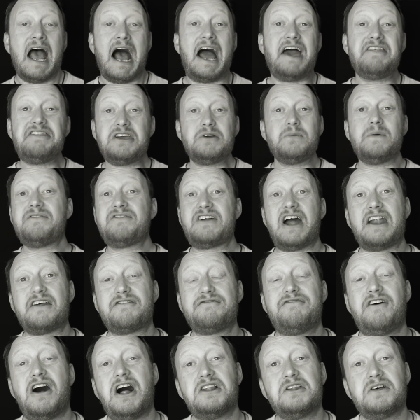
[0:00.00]
I think we've got to
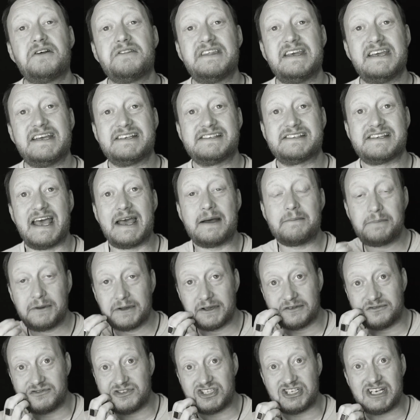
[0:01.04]
follow the
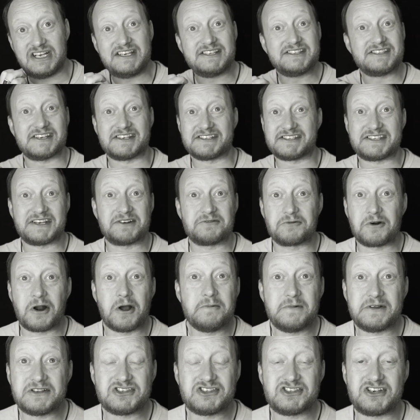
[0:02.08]
example of Jesus in
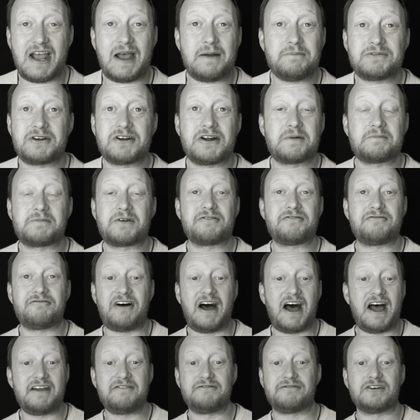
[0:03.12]
Romans chapter number
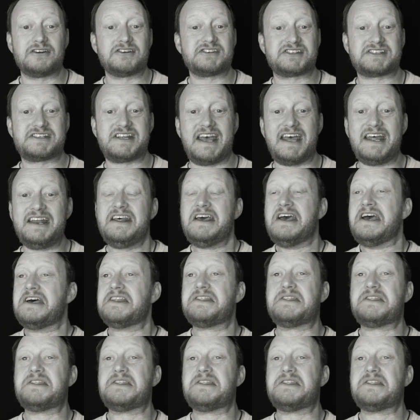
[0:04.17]
5 verse 10.